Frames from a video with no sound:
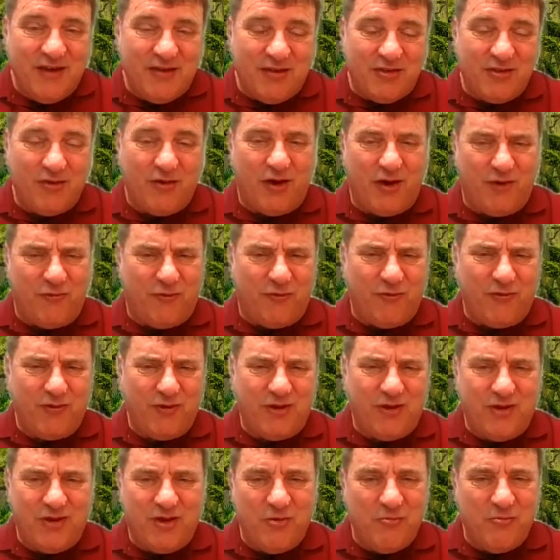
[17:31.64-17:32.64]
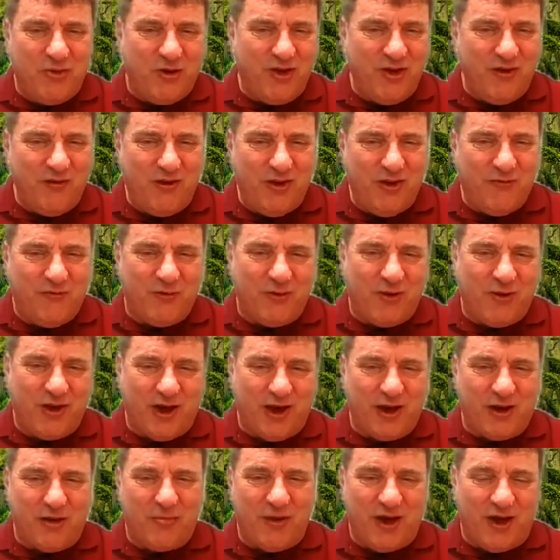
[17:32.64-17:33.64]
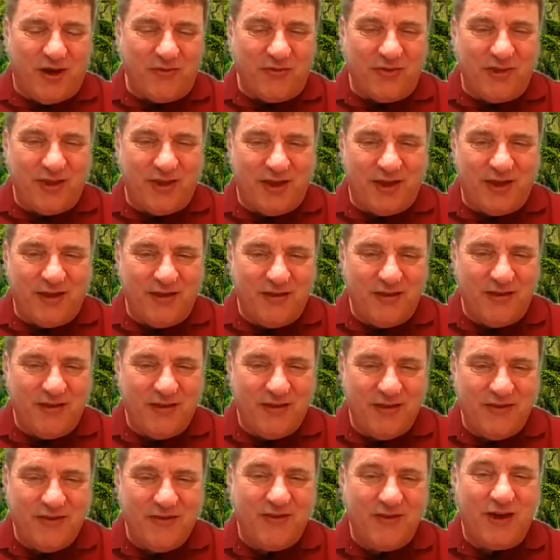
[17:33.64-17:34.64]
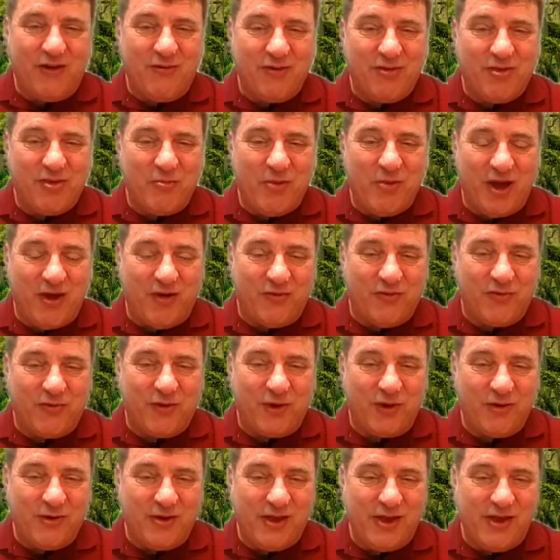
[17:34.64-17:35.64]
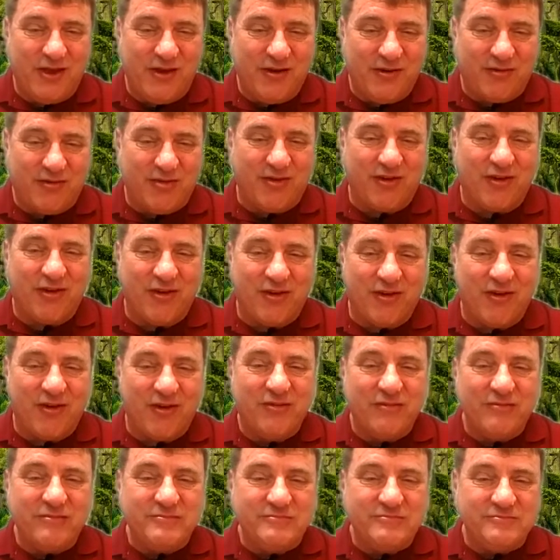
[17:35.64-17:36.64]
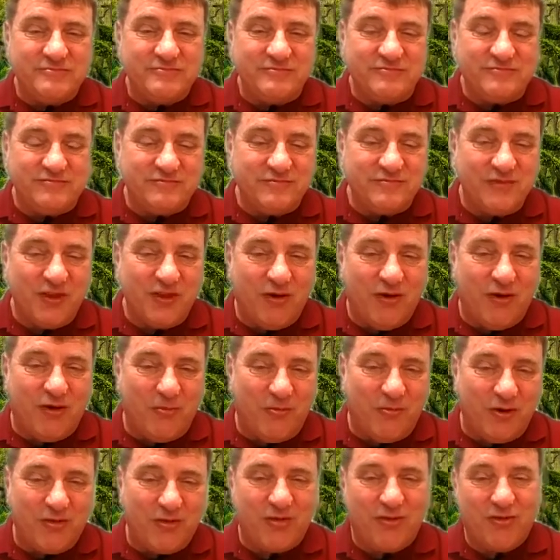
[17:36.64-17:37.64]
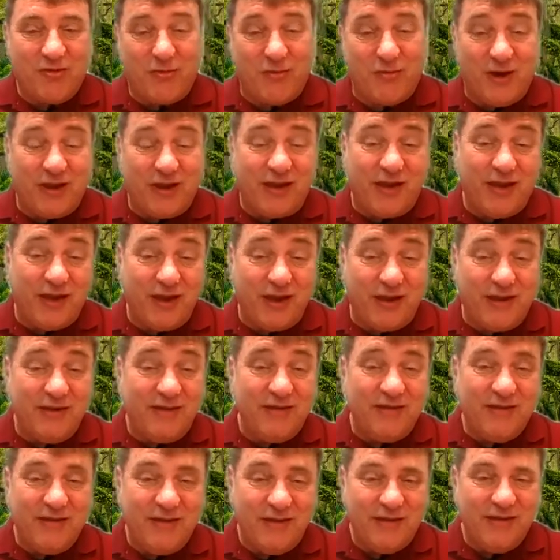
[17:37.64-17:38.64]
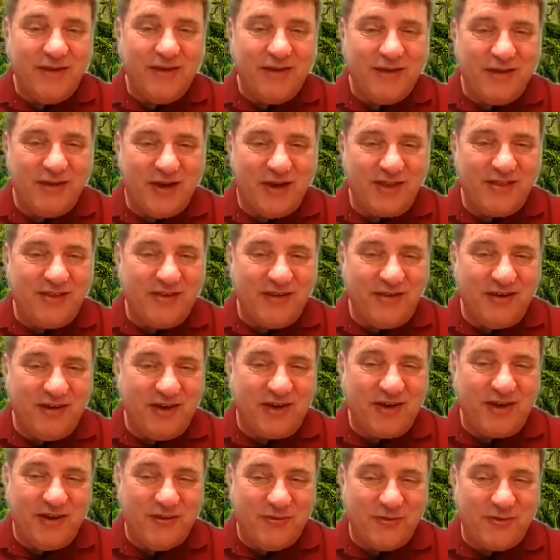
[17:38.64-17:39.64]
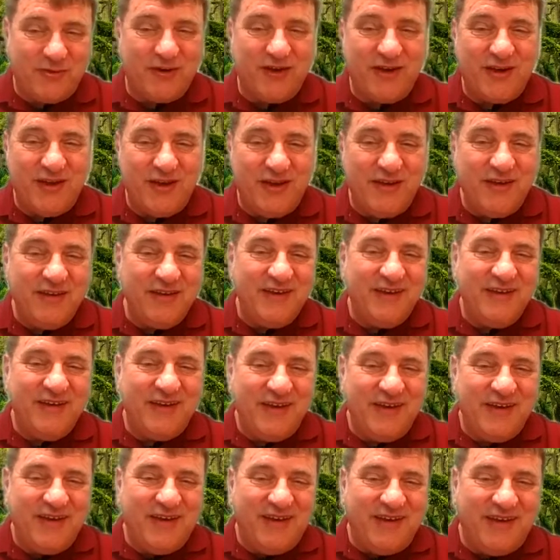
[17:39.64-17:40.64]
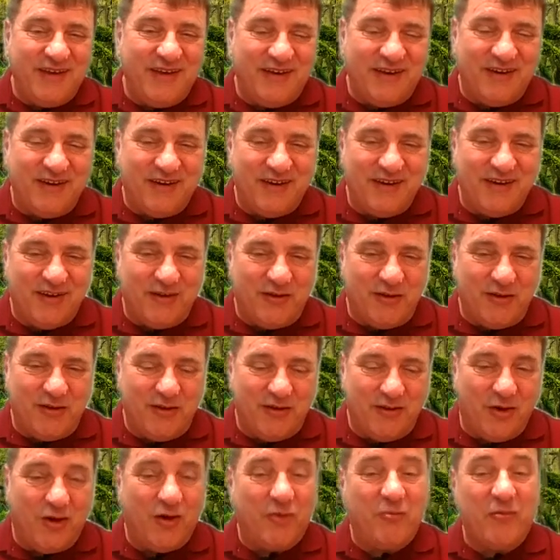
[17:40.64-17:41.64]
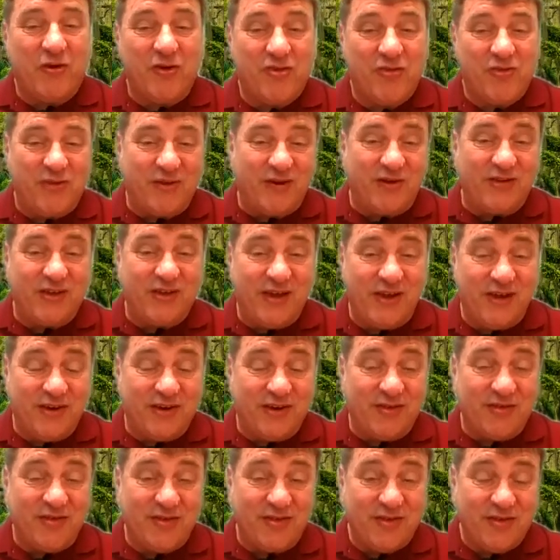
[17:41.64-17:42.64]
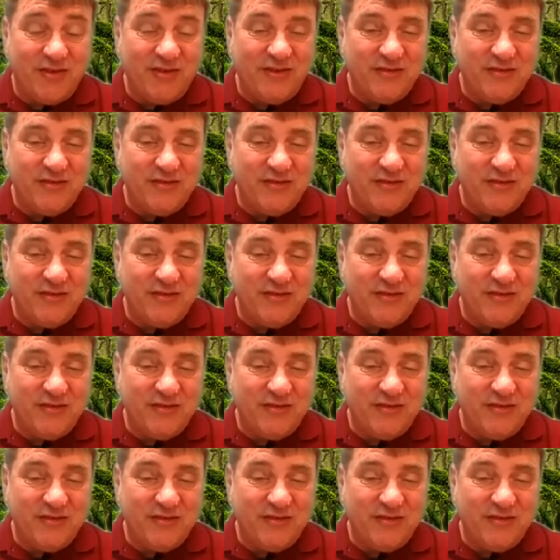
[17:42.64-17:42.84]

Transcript: so completely forgot about that. And that was about 30 years ago, almost 28, 1993, almost 30 years.